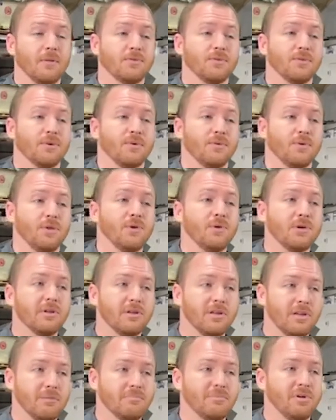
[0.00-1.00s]
So you
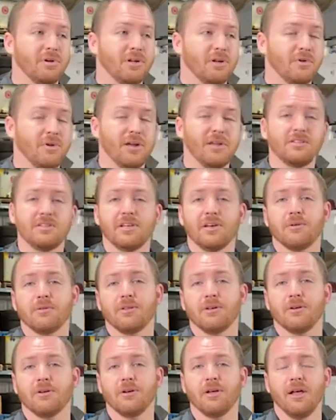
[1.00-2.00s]
can get pretty crazy out
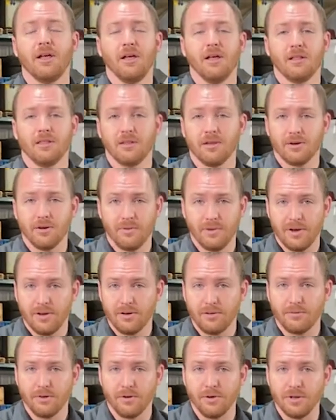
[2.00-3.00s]
there. Look
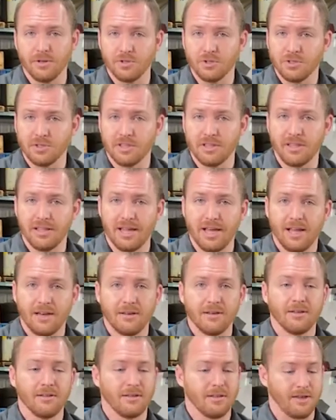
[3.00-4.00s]
around if you're interested in that.
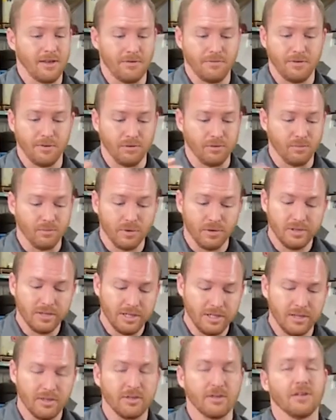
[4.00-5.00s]
If you're
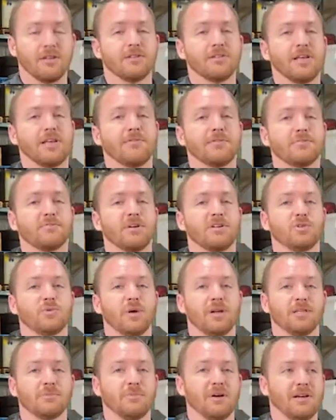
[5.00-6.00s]
really looking to save as much
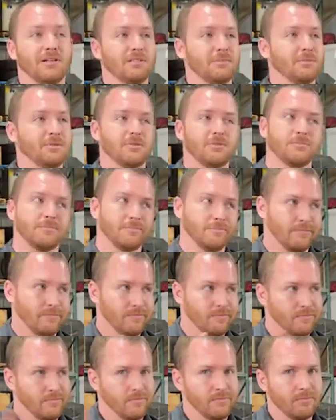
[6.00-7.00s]
weight as possible,
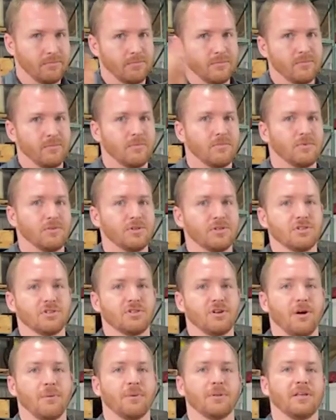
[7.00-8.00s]
just
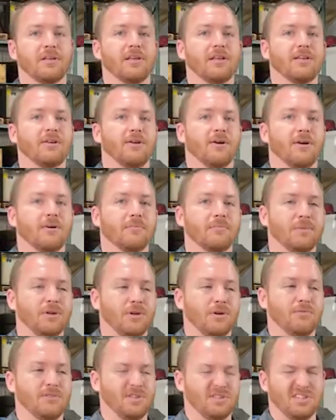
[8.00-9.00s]
start with a kit car. You
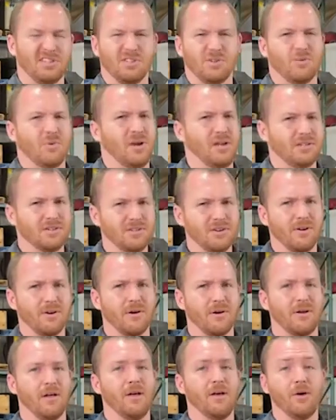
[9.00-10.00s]
know, if this is a race
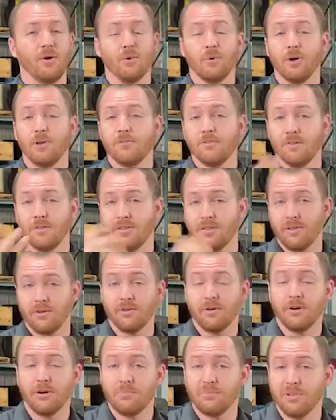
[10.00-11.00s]
car, or even
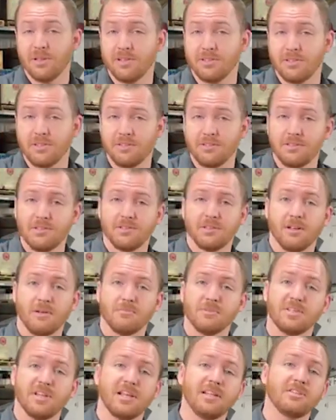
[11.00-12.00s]
there are places,
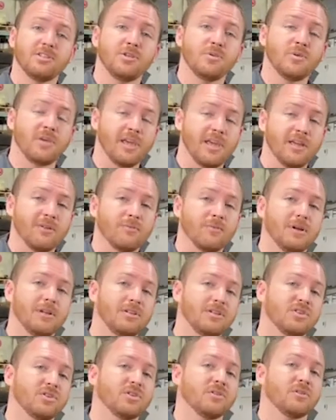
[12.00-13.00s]
some states, you can
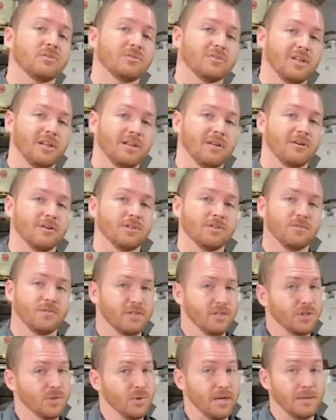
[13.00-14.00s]
register those kit cars for
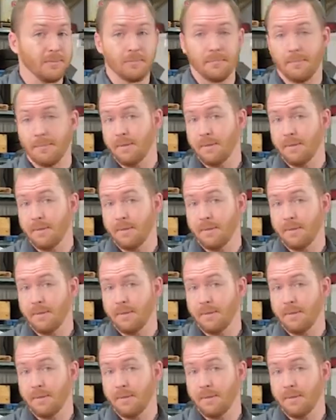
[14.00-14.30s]
the street.